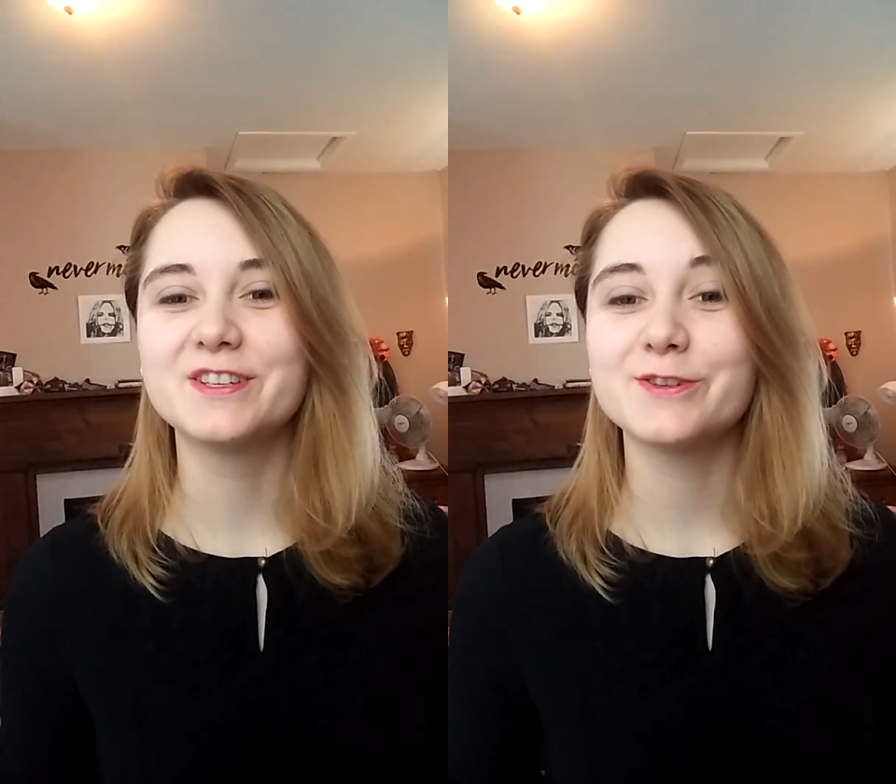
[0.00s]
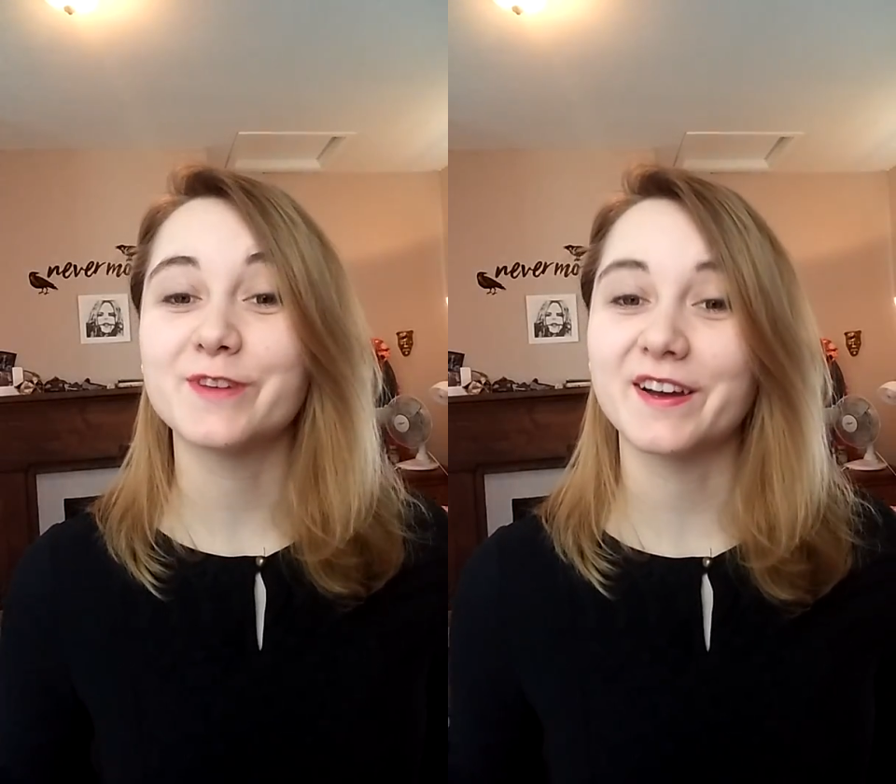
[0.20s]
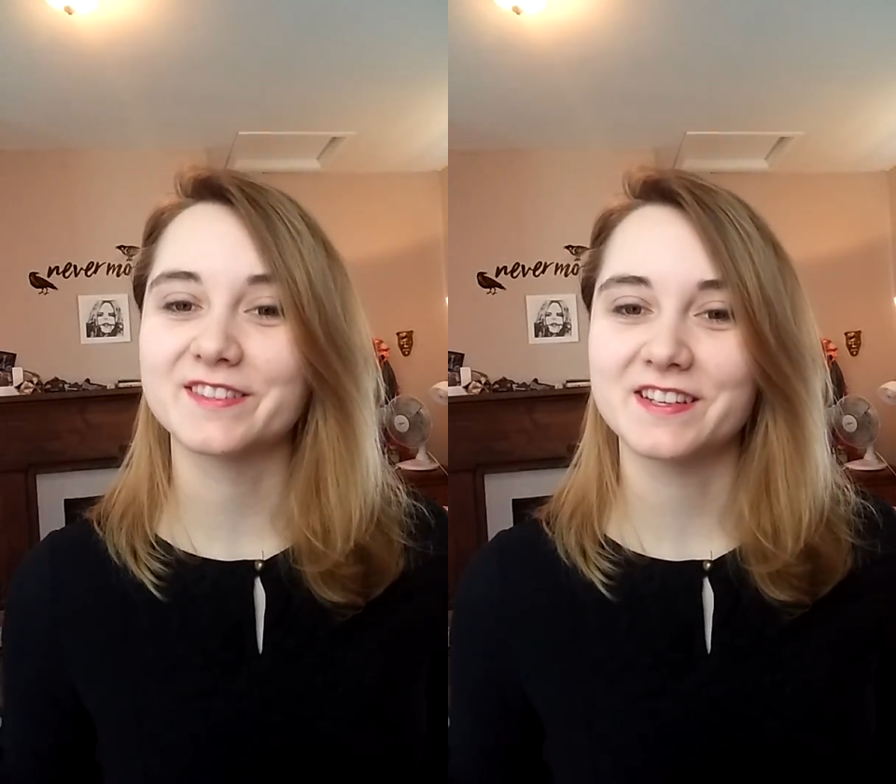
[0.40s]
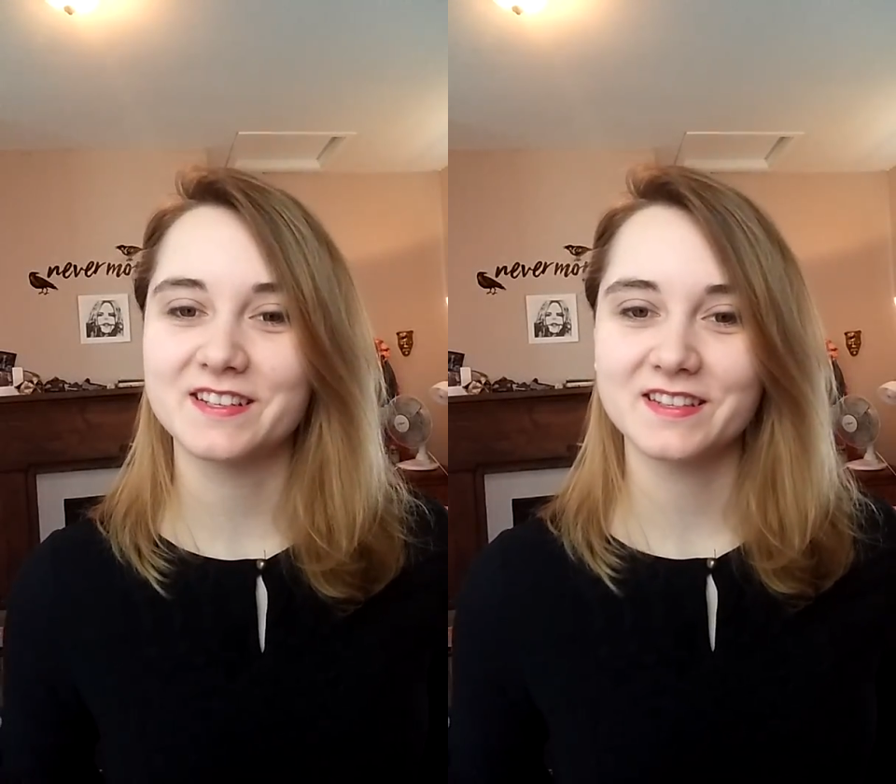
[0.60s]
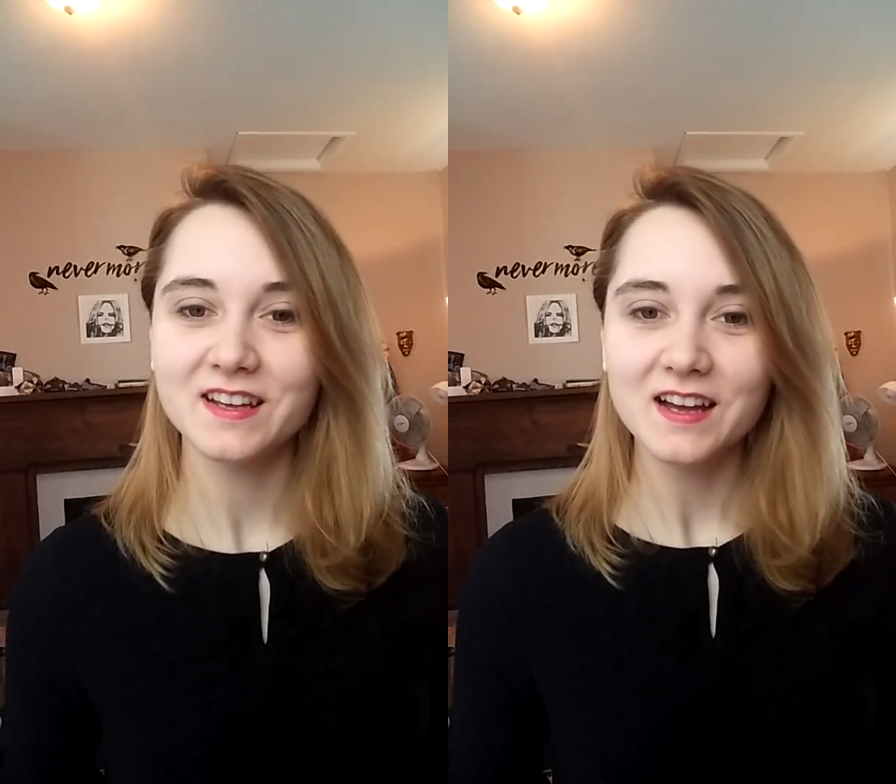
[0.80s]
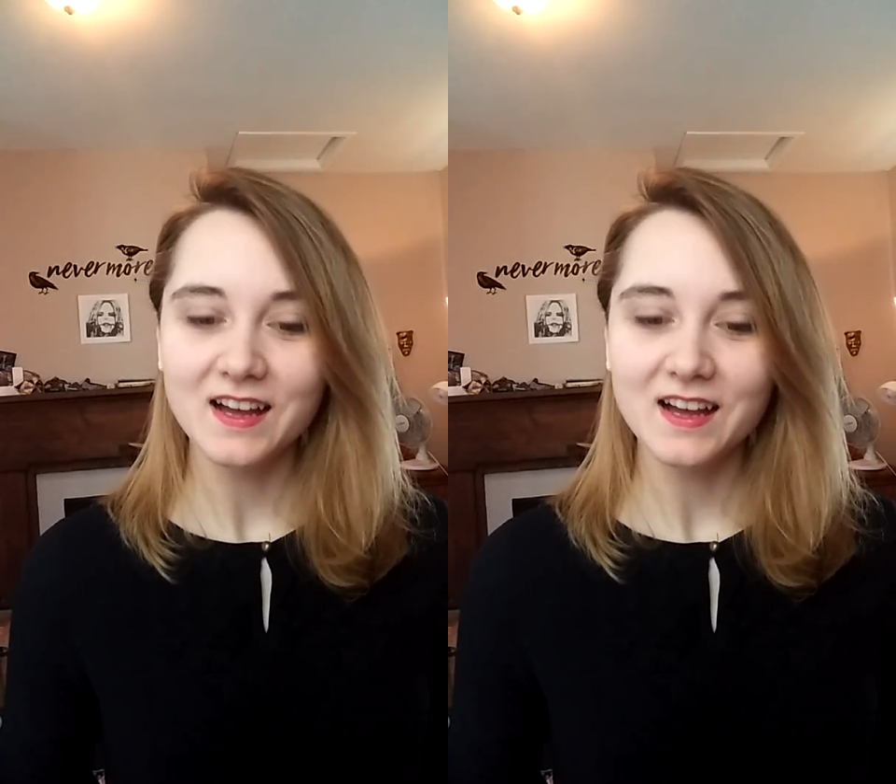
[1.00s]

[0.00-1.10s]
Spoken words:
the 2000s.